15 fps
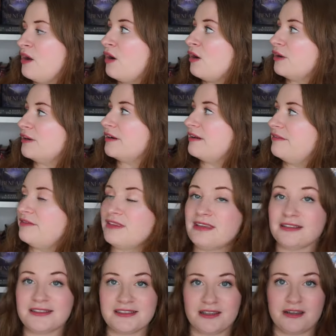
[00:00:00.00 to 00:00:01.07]
Heart of
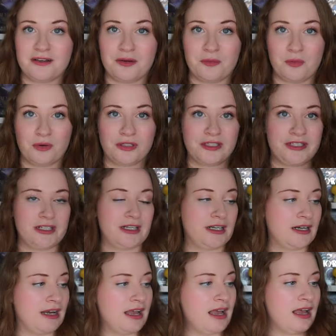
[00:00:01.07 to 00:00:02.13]
the Sun
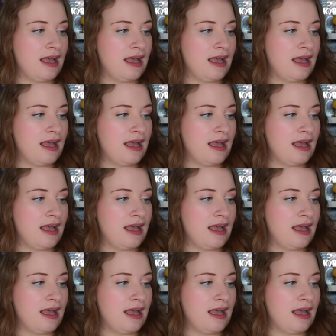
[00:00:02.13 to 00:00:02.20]
Warrior.